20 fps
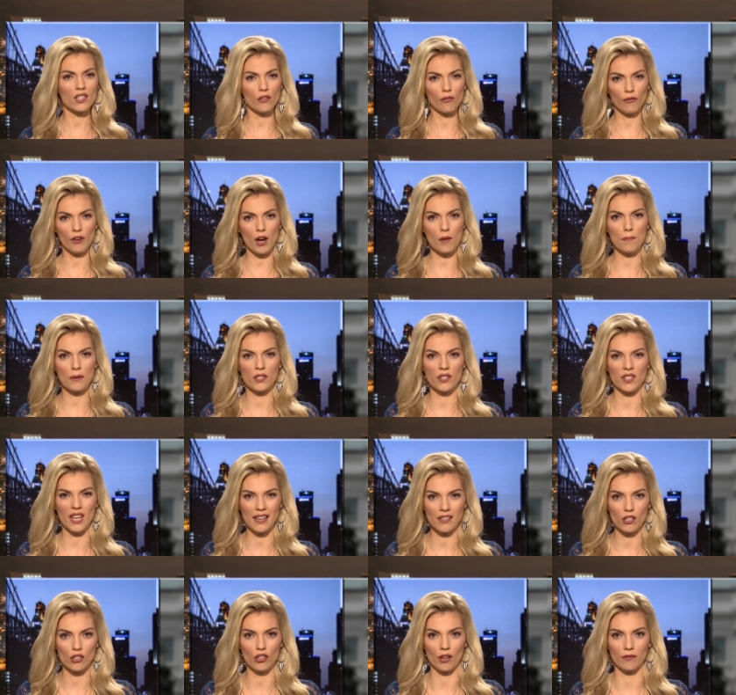a fair
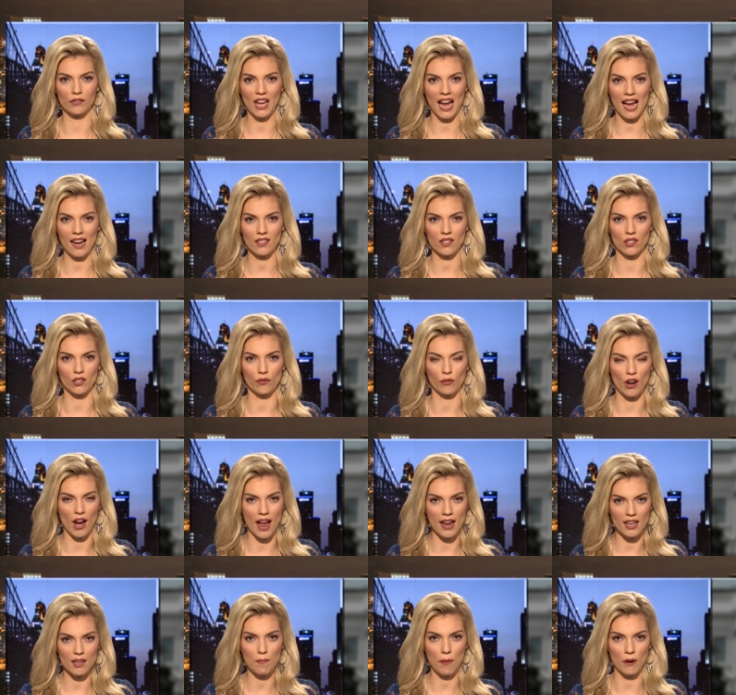percentage of taxes for
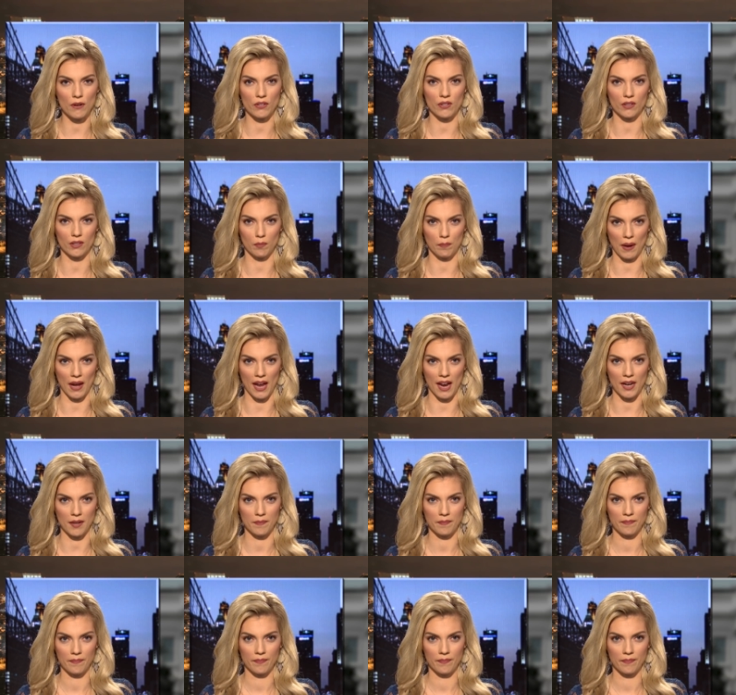any person to pay?